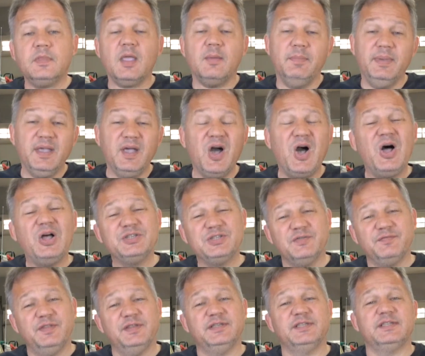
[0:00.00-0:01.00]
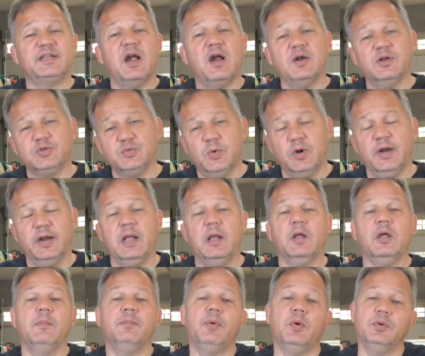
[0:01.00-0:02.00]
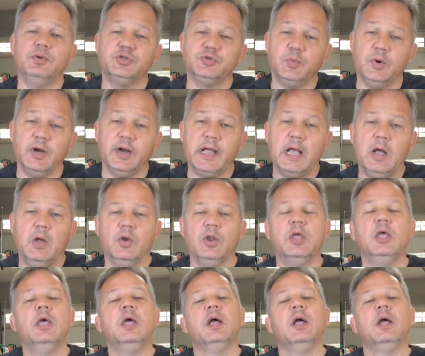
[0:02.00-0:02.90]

because of the starters wearing out, components wearing out.